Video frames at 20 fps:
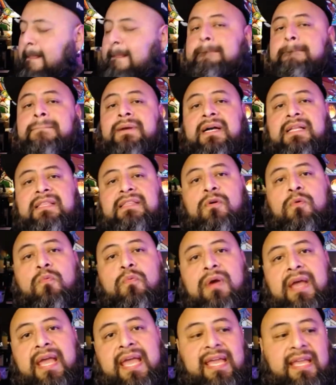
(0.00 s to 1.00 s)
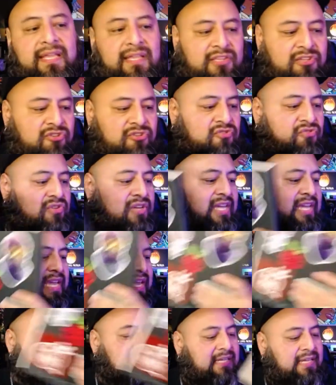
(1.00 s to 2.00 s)
But the way to
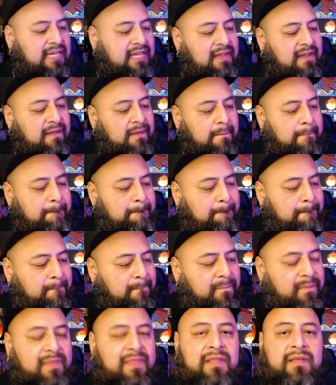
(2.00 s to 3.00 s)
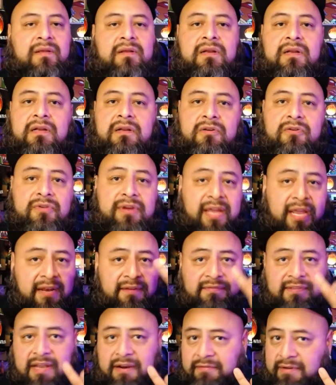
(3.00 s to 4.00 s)
get in
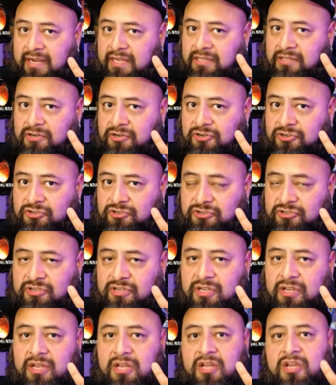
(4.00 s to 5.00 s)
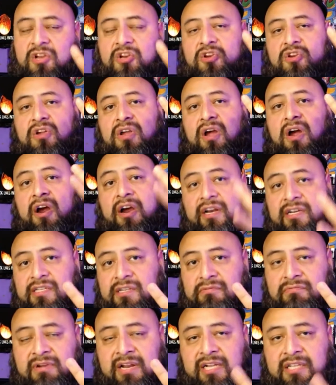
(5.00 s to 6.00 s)
creative directors, art
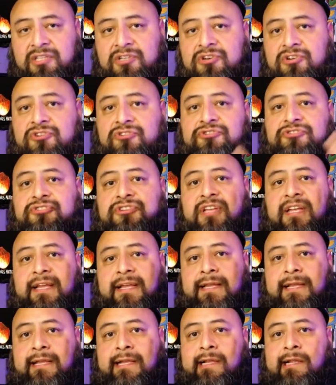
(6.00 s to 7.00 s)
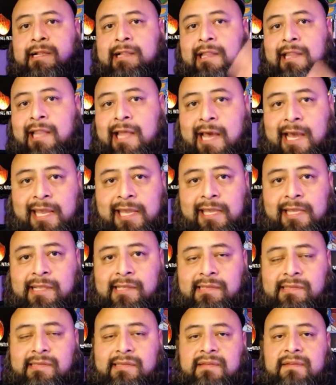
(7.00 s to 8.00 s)
directors,
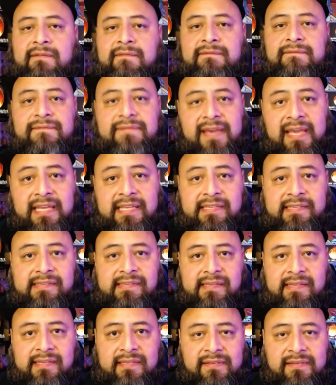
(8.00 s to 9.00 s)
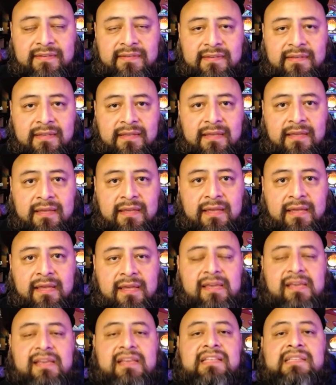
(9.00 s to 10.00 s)
clients' faces
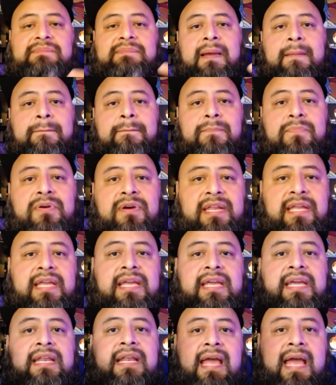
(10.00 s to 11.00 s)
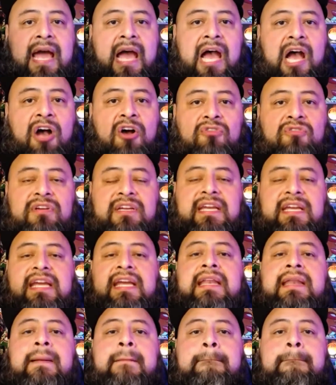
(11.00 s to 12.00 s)
is by putting it out
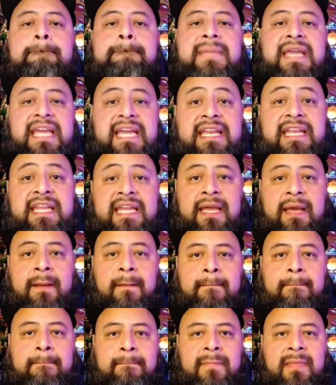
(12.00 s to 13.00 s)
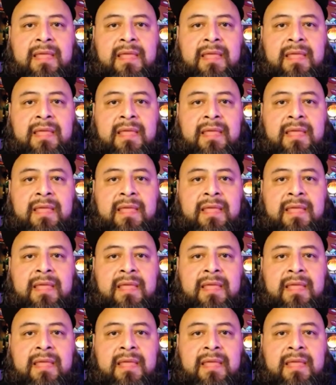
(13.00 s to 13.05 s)
in a medium